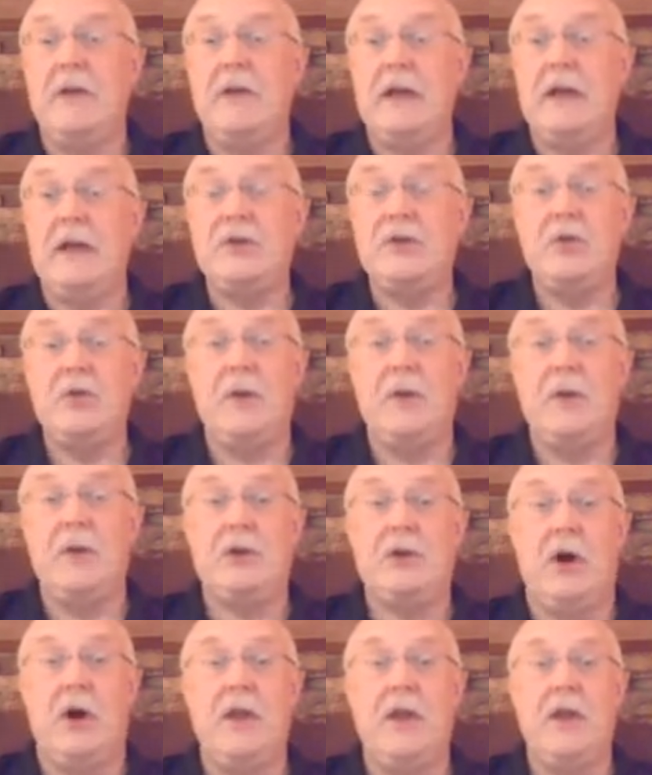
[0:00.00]
You've got too
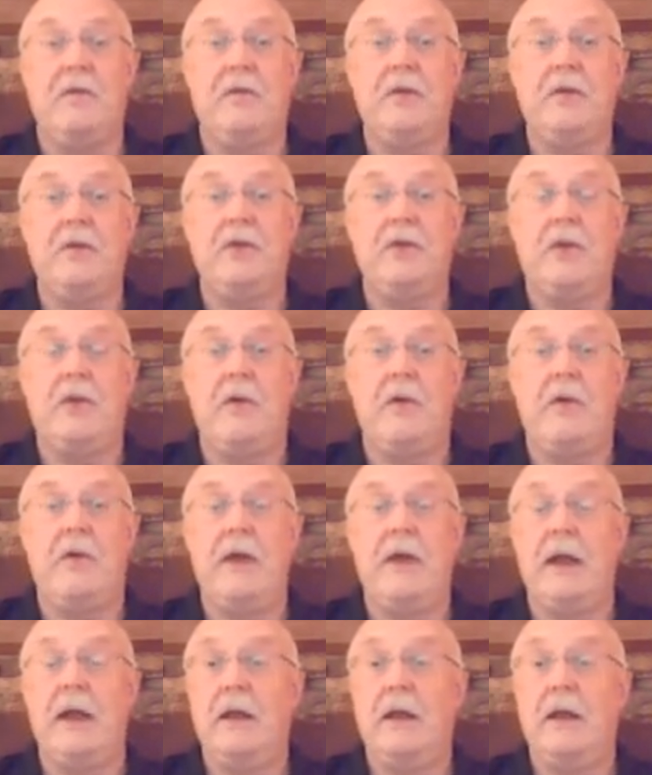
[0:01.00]
much on there for a 2-hour
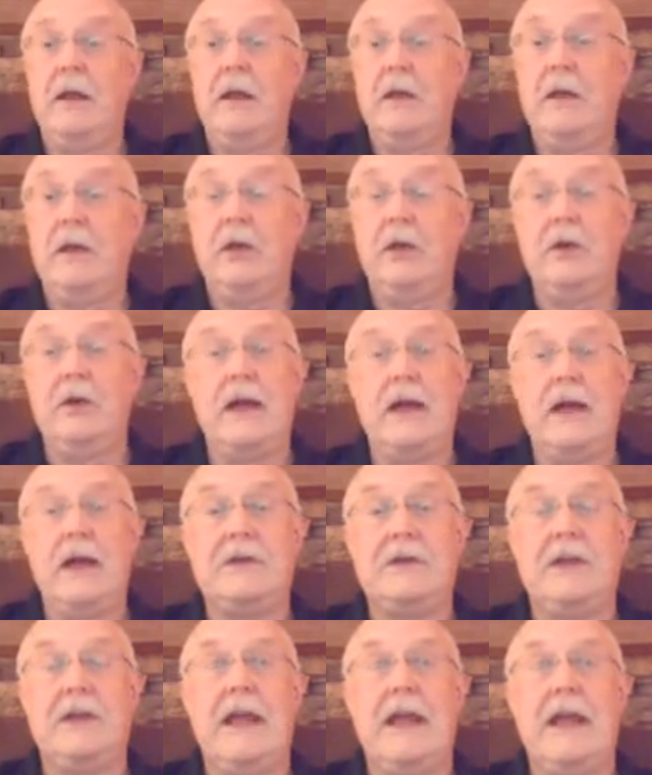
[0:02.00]
rating. You could
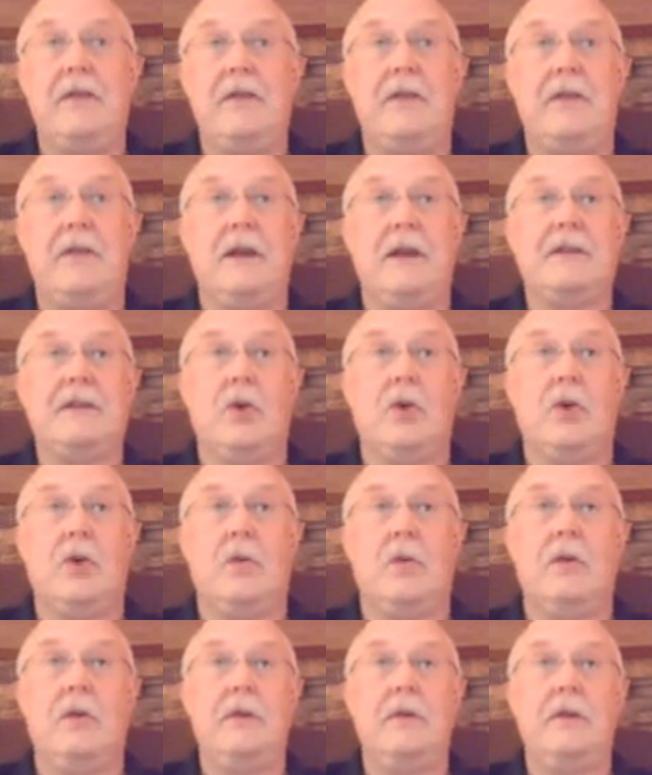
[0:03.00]
actually have the thickness
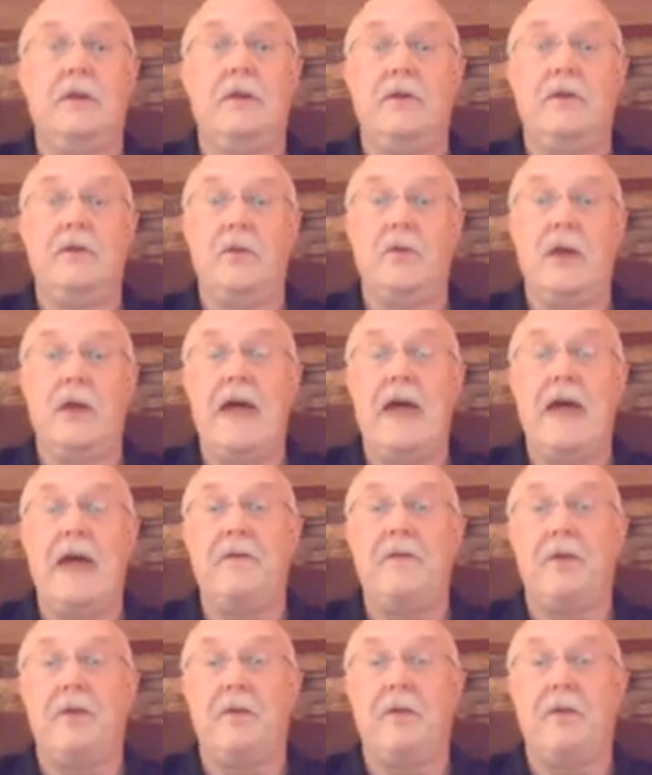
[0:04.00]
equivalent to
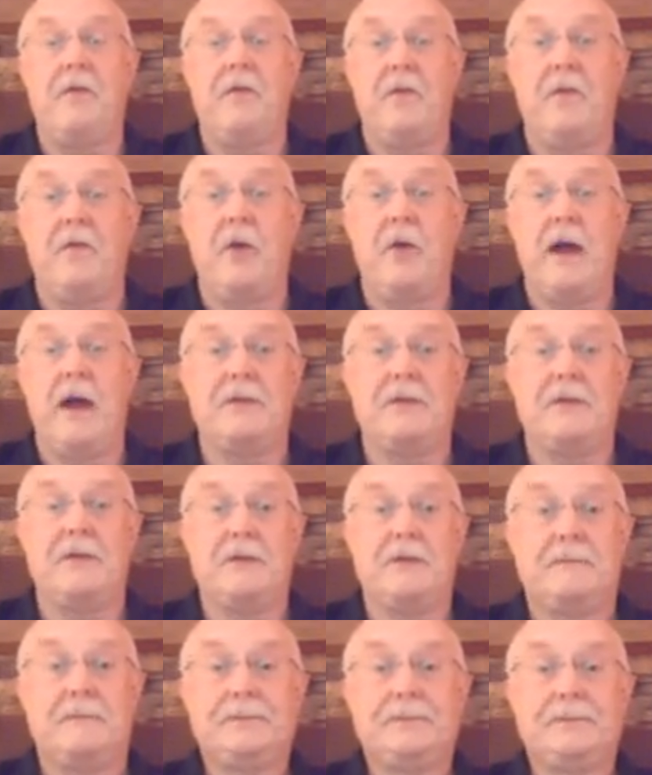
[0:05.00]
2.5, 3, or 4
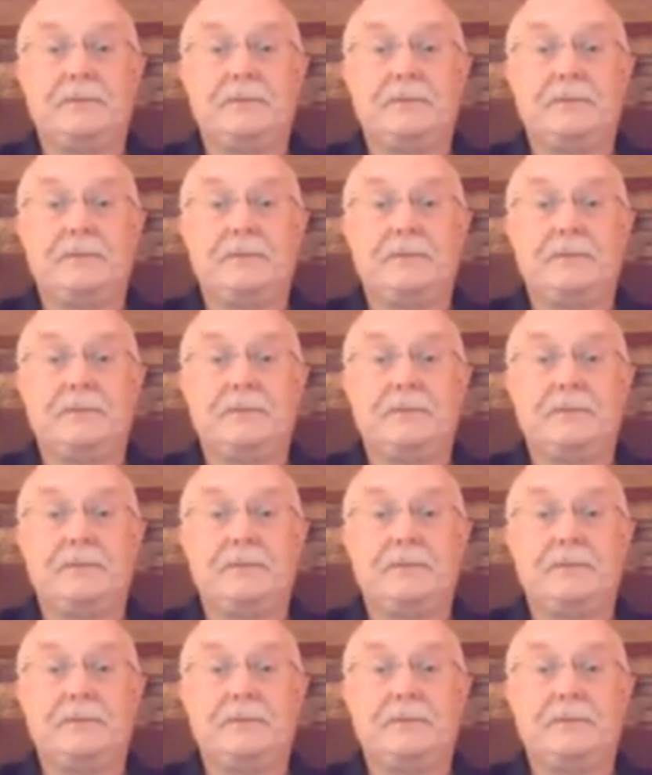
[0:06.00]
hours.